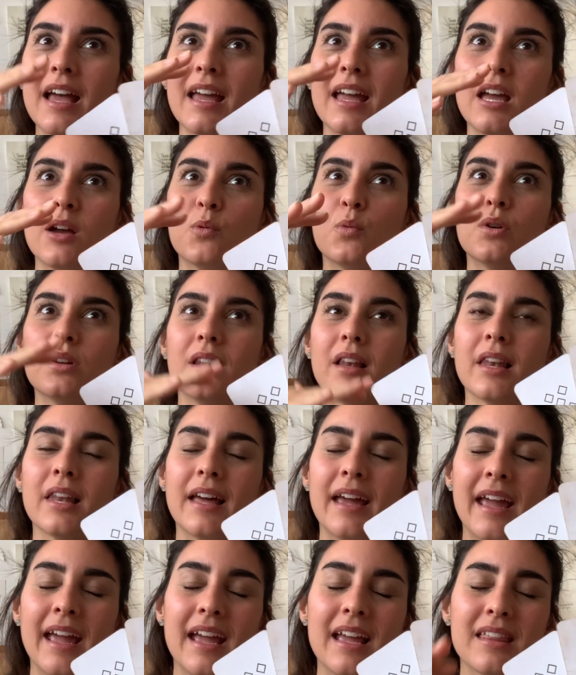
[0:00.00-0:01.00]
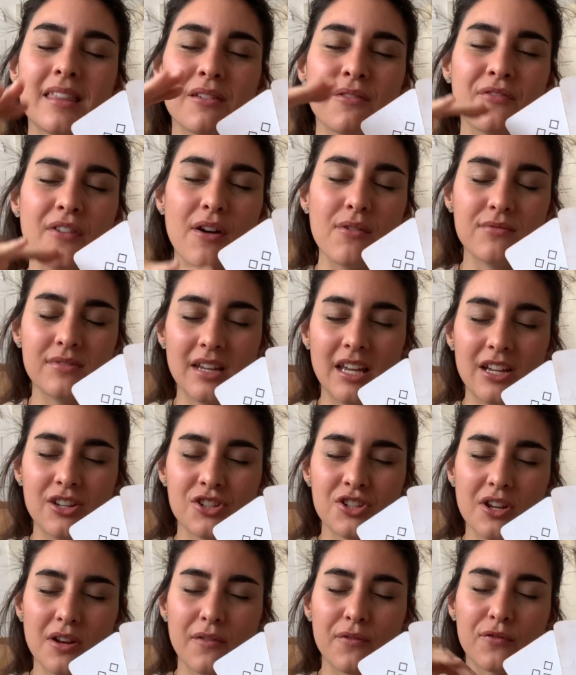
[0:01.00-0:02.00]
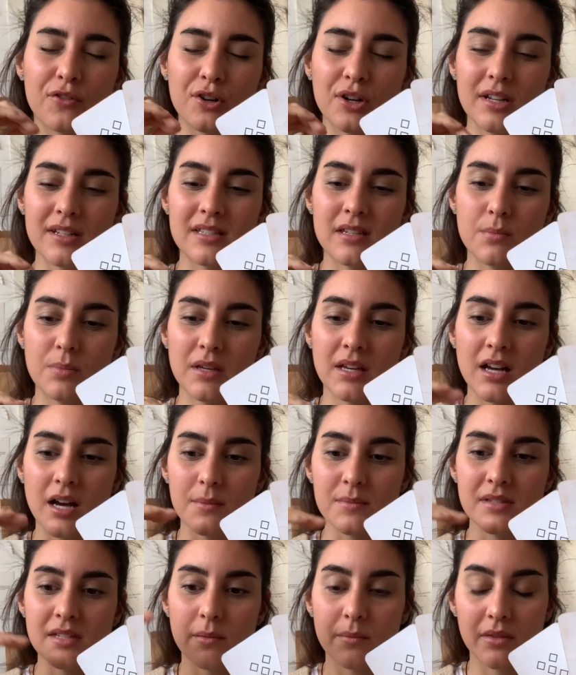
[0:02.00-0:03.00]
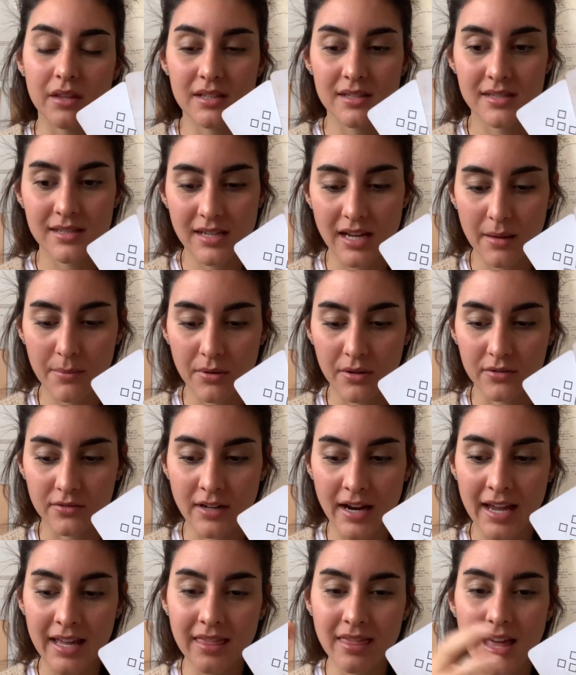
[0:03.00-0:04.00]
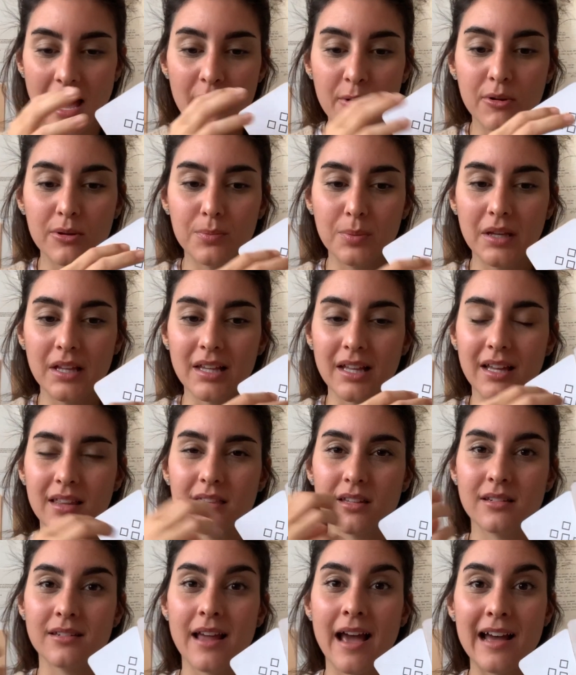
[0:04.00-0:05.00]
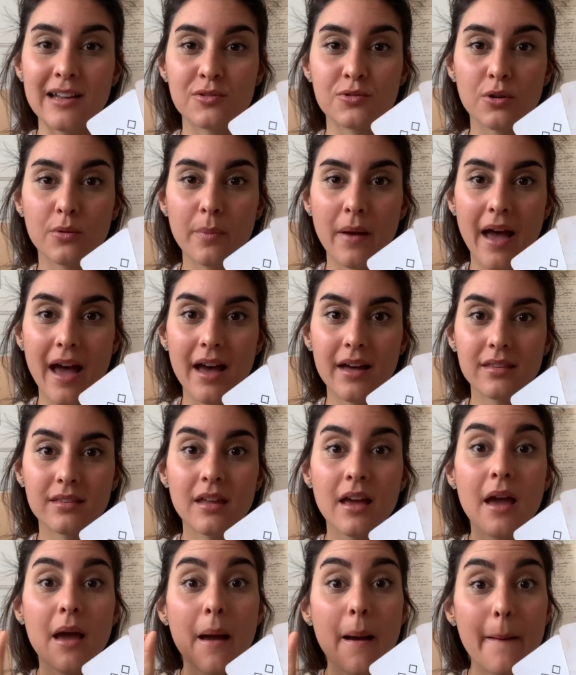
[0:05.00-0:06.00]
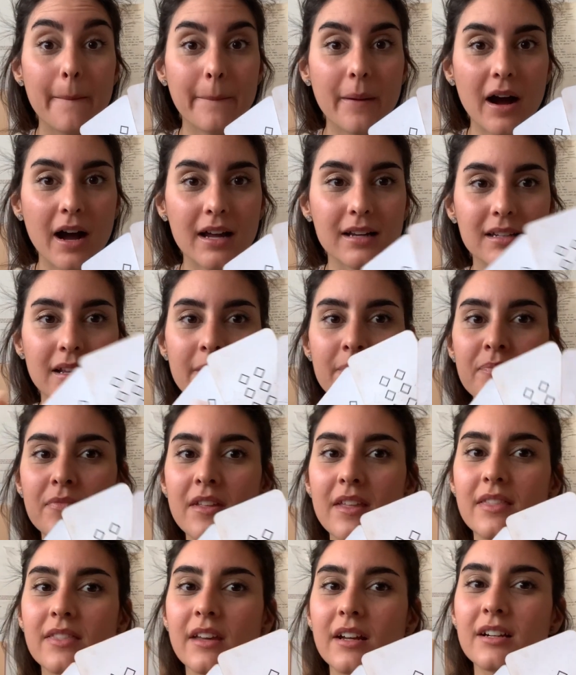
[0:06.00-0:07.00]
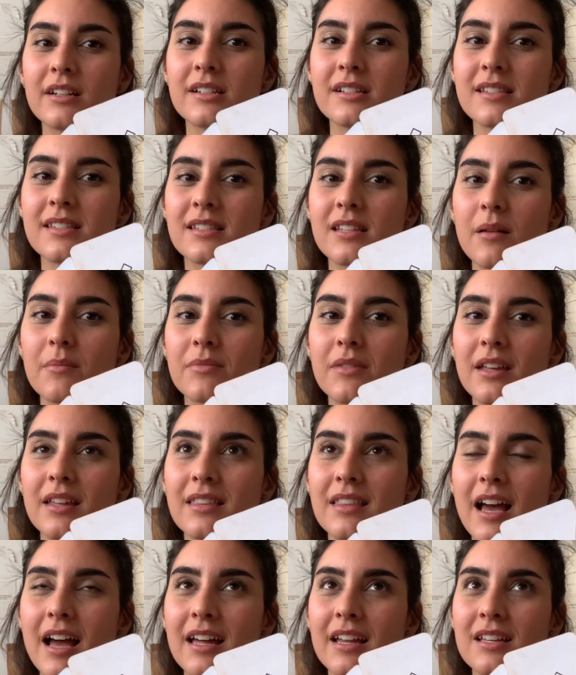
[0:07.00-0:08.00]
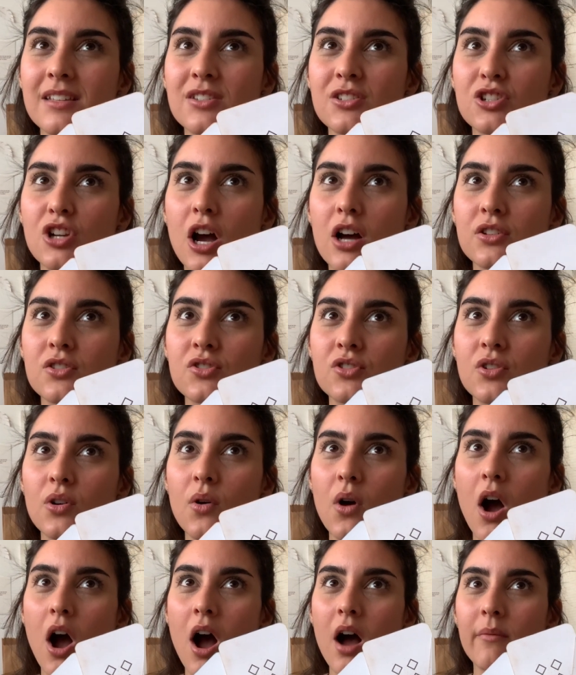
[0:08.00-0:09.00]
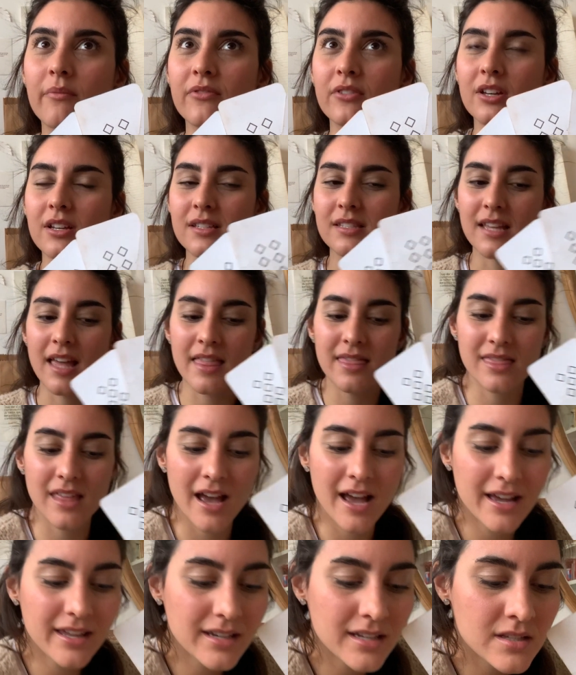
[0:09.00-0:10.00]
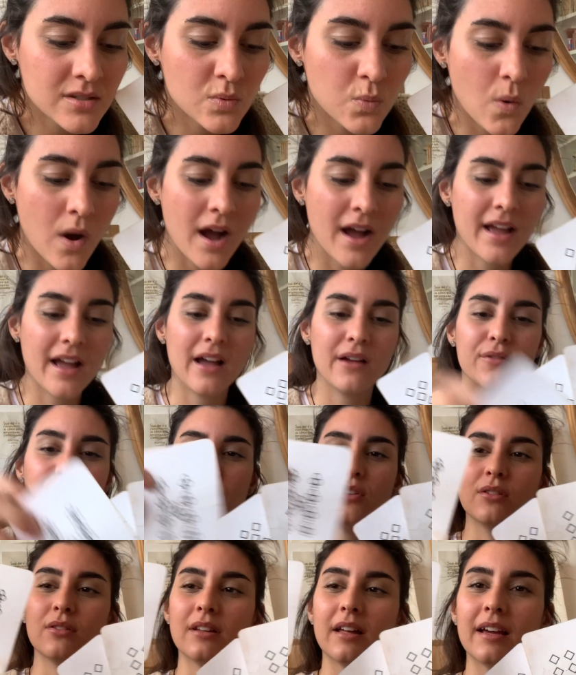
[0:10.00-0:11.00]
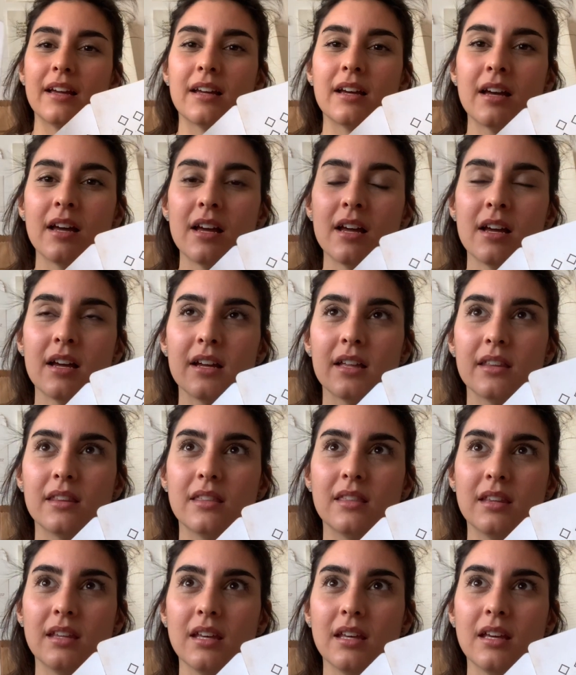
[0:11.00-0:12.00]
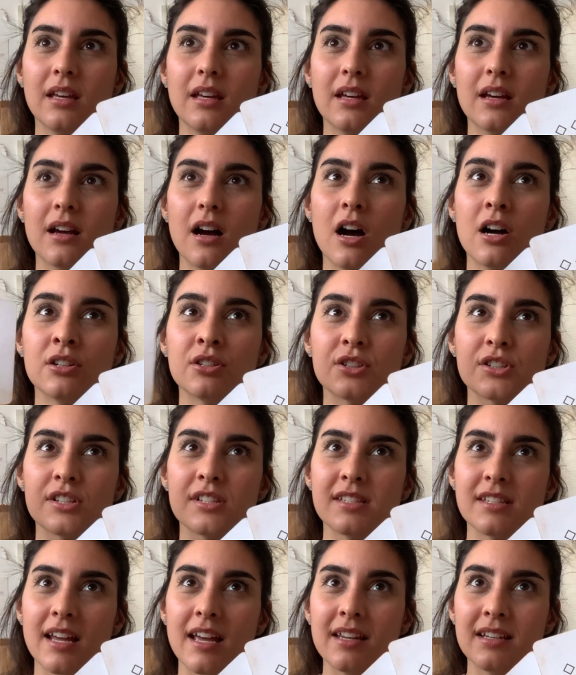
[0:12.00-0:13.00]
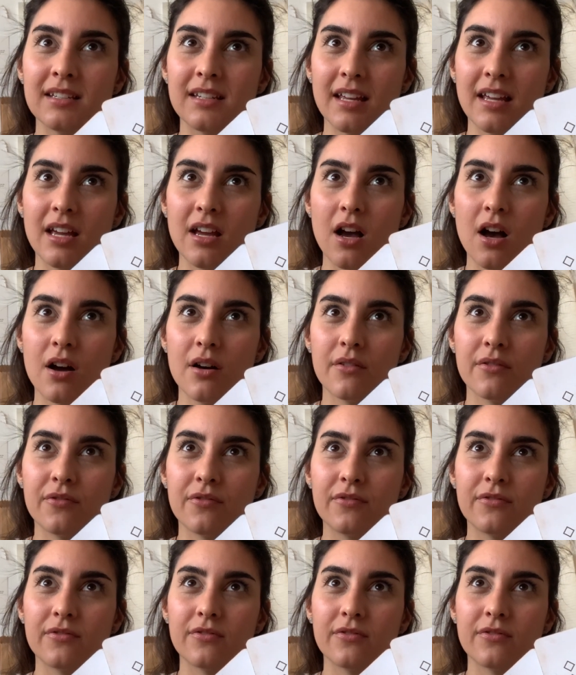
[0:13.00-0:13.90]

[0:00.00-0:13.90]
it would lay the foundation for it to become something stable, right? That would be like the natural path. But there is something that is not so obvious, and that is why I feel like the understanding of